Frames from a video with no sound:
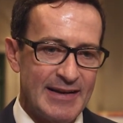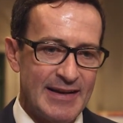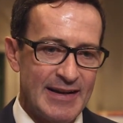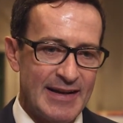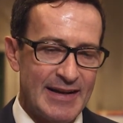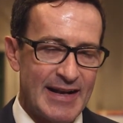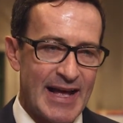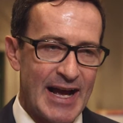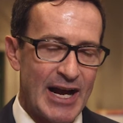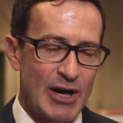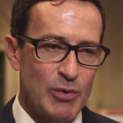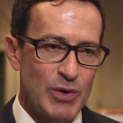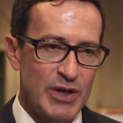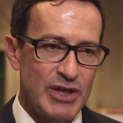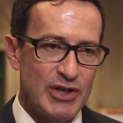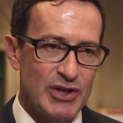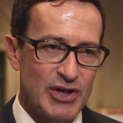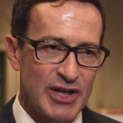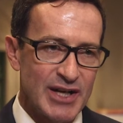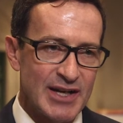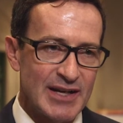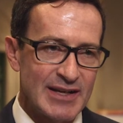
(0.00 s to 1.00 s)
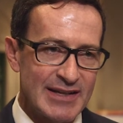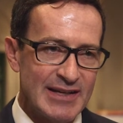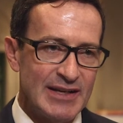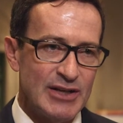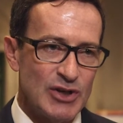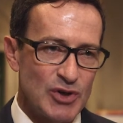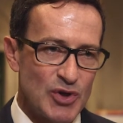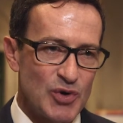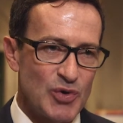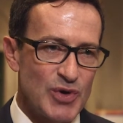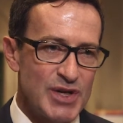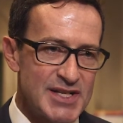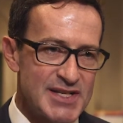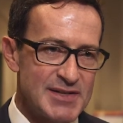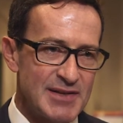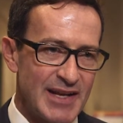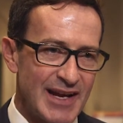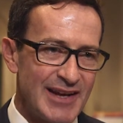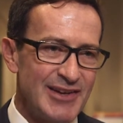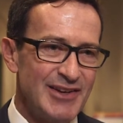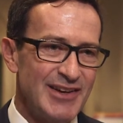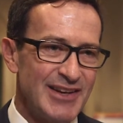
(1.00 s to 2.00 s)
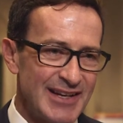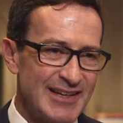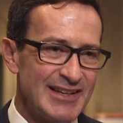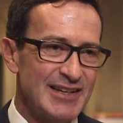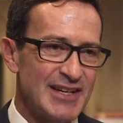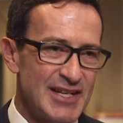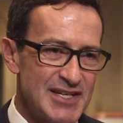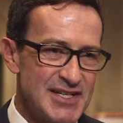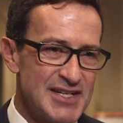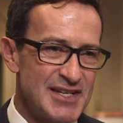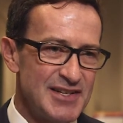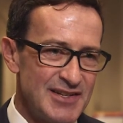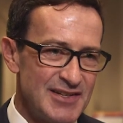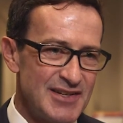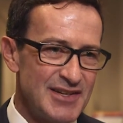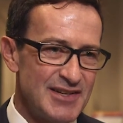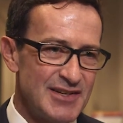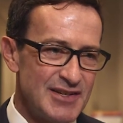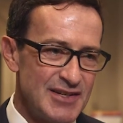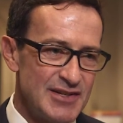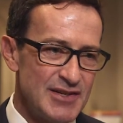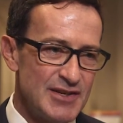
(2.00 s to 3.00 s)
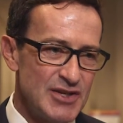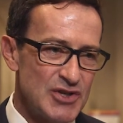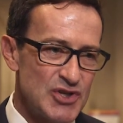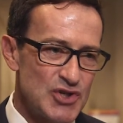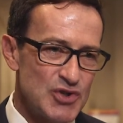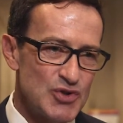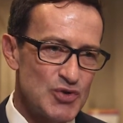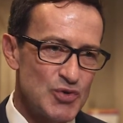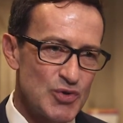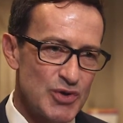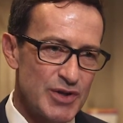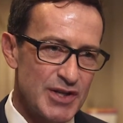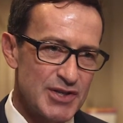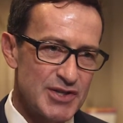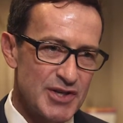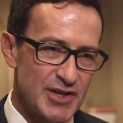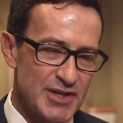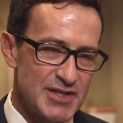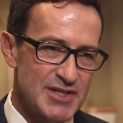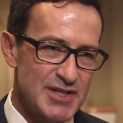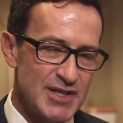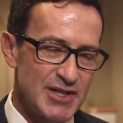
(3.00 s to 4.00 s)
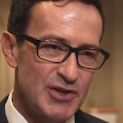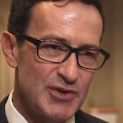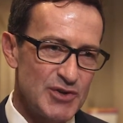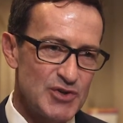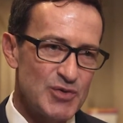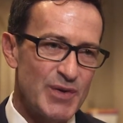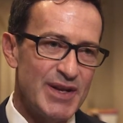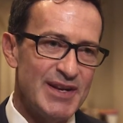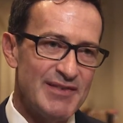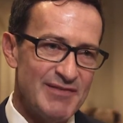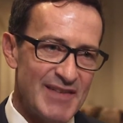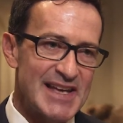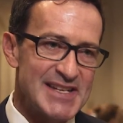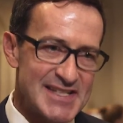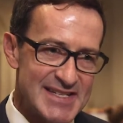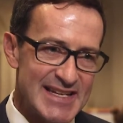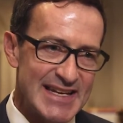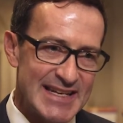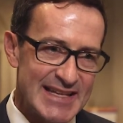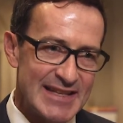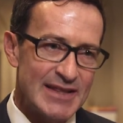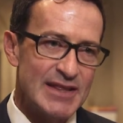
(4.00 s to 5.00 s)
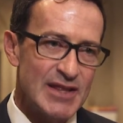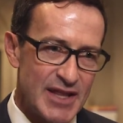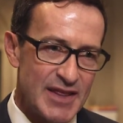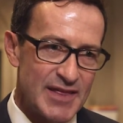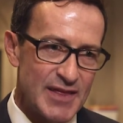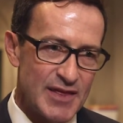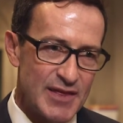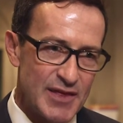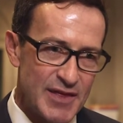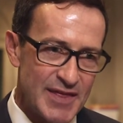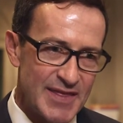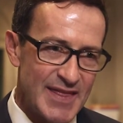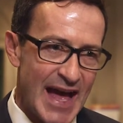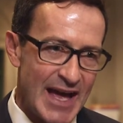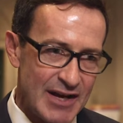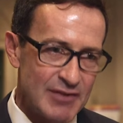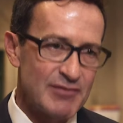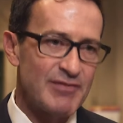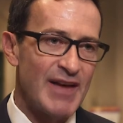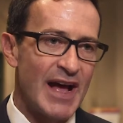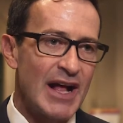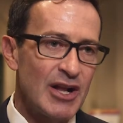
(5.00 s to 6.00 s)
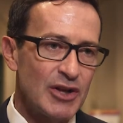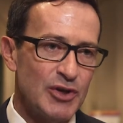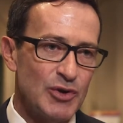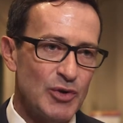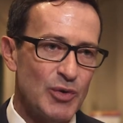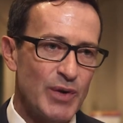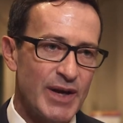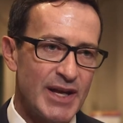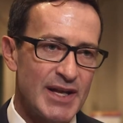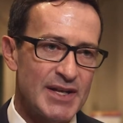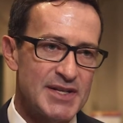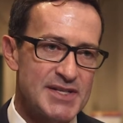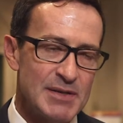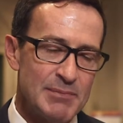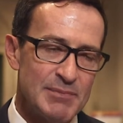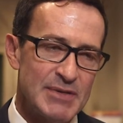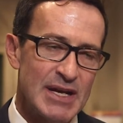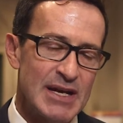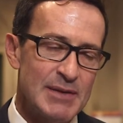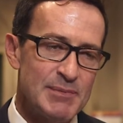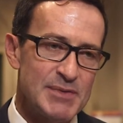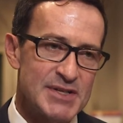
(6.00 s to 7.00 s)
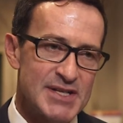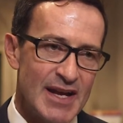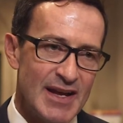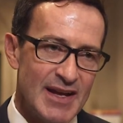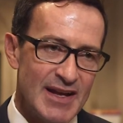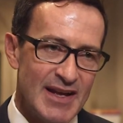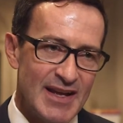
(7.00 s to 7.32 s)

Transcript: and how are you going to increase, how are you going to ensure that you're continuing to invest in that value? And sometimes